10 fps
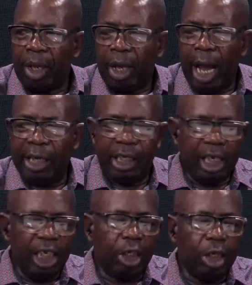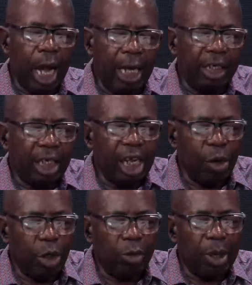As he
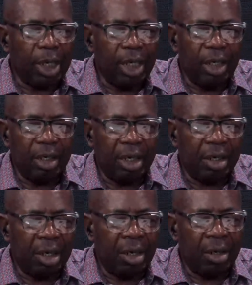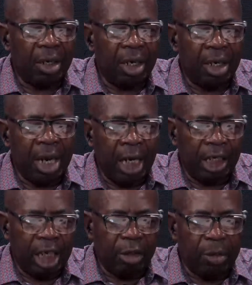was making that
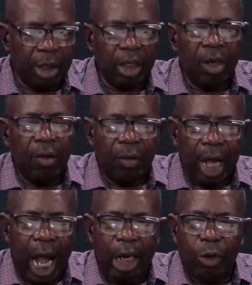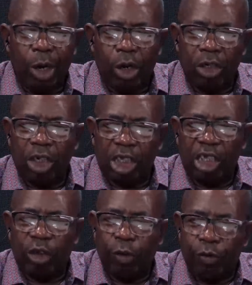statement, Arewa
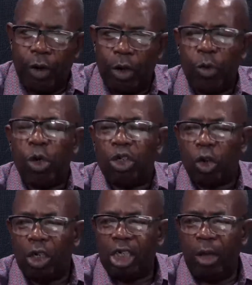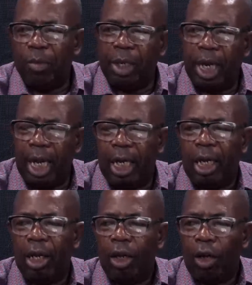Consultative Forum was condemning
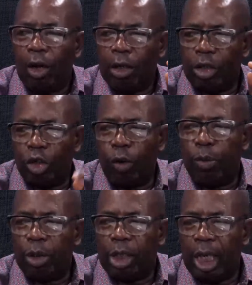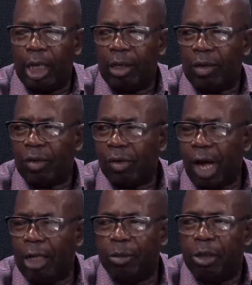Tinubu's
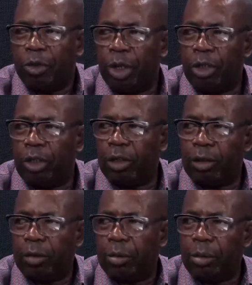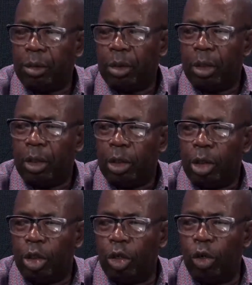administration.
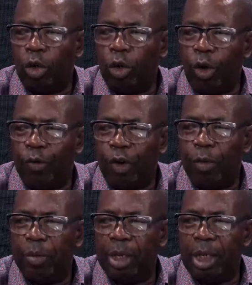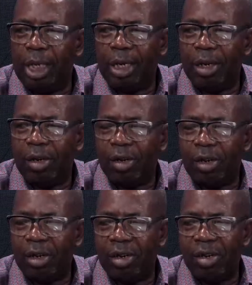So for me,
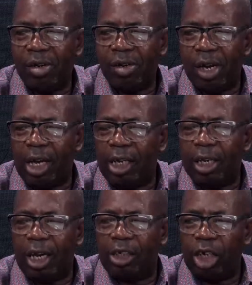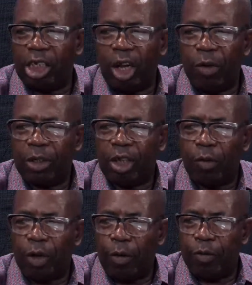it's just a waste
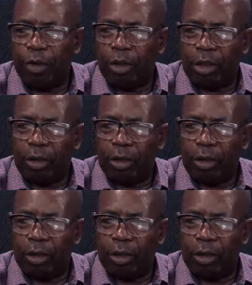of effort.